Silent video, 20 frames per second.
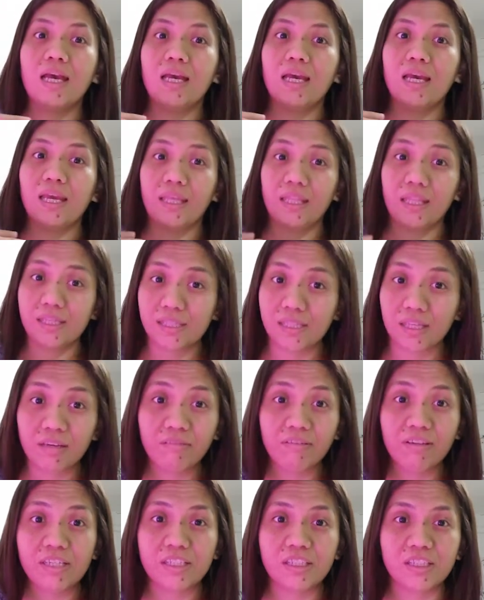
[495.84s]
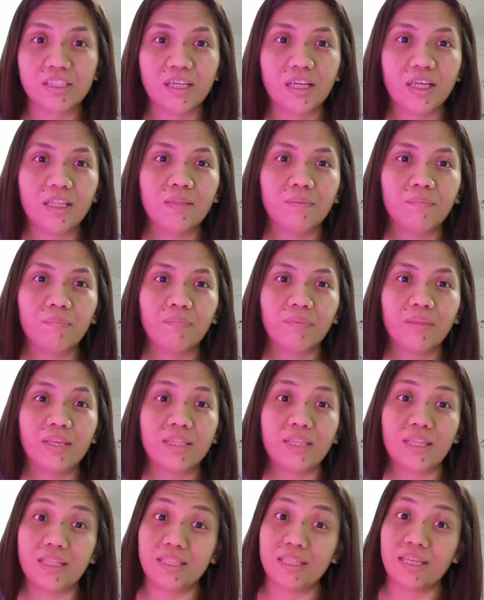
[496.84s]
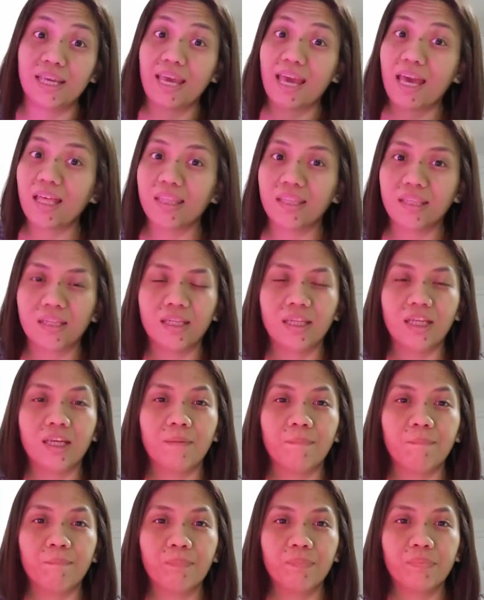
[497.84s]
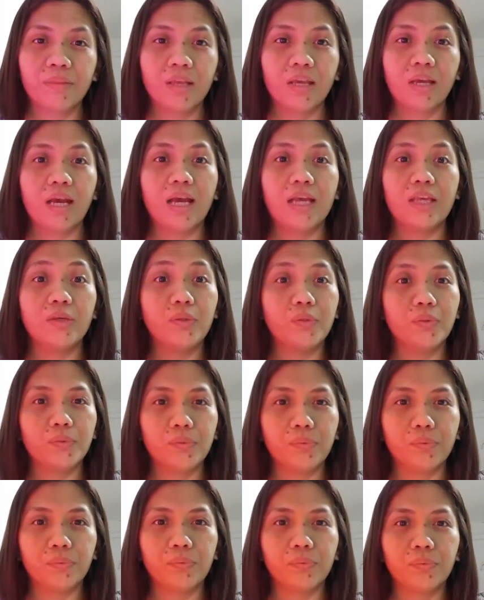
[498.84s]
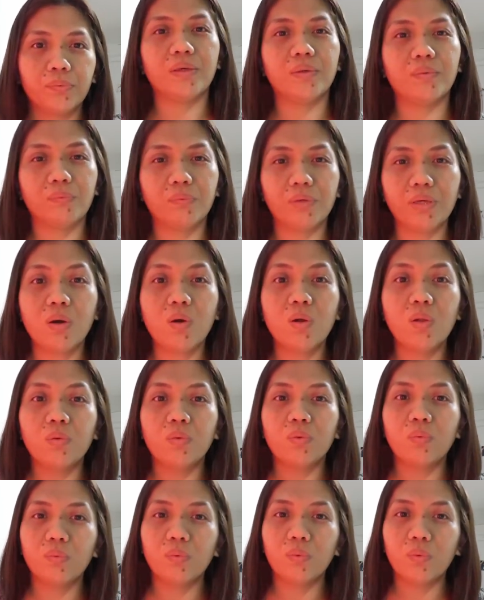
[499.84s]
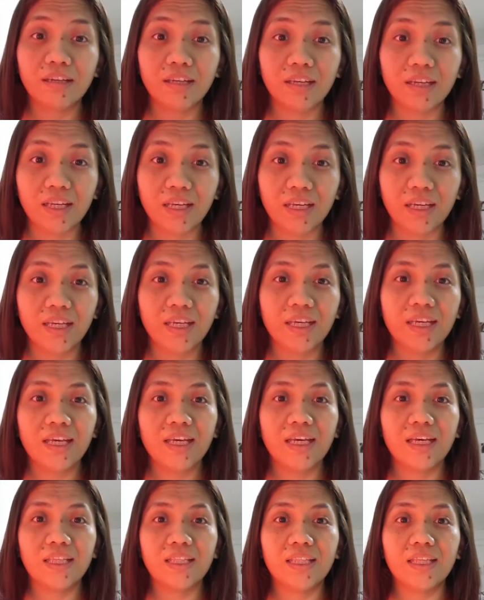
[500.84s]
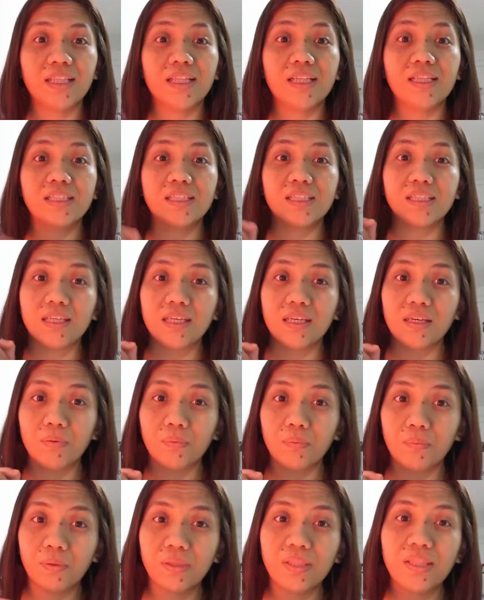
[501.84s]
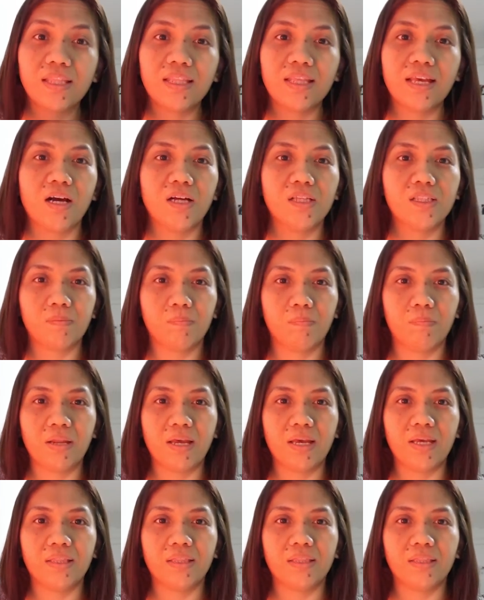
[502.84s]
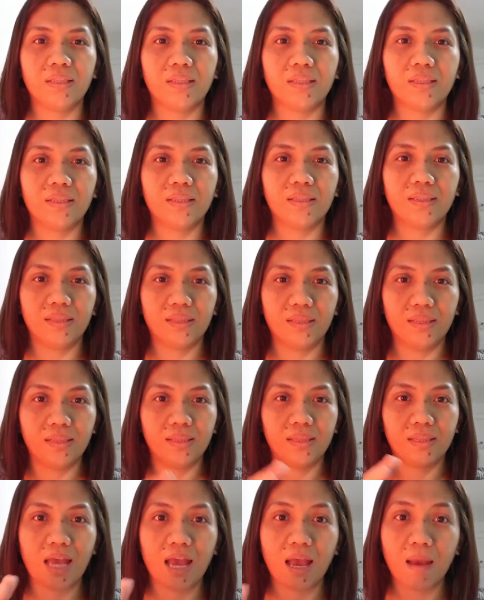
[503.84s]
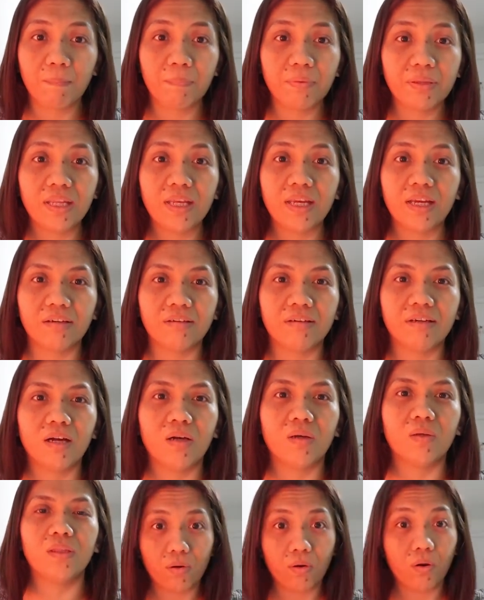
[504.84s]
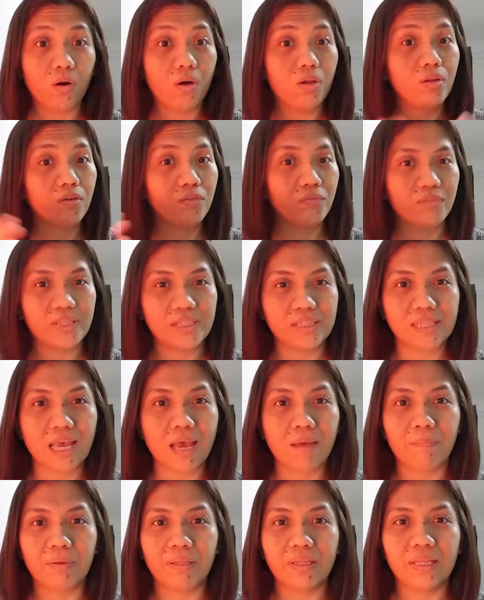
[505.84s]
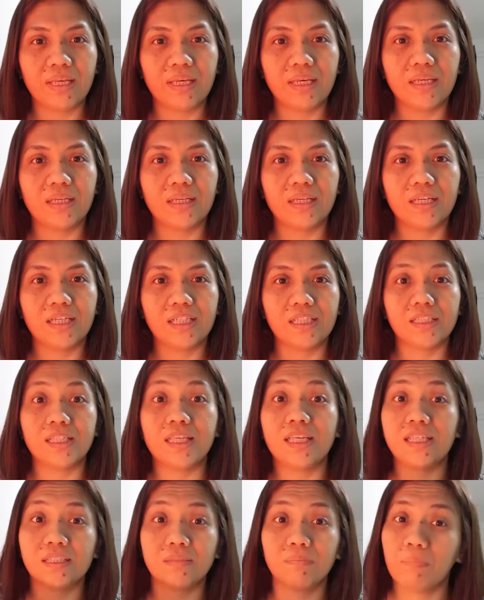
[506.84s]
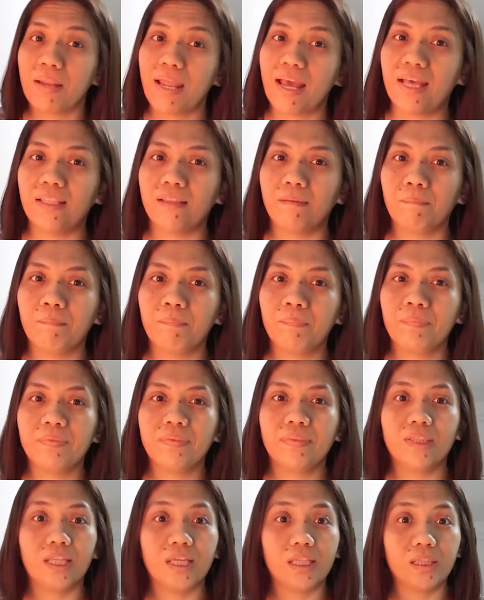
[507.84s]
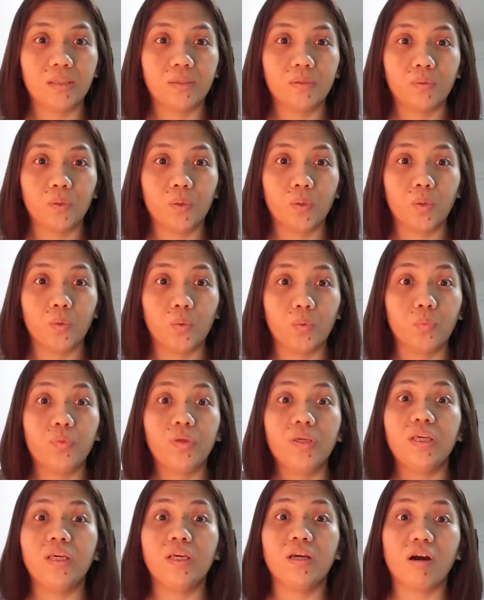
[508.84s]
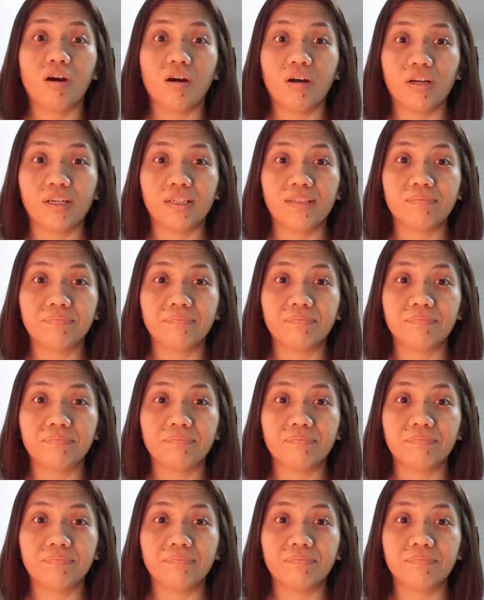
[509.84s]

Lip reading: and as a Christian and as a Catholic, you know, we all agree that it's within God's plan happening around. All of this happening is His plan, that we are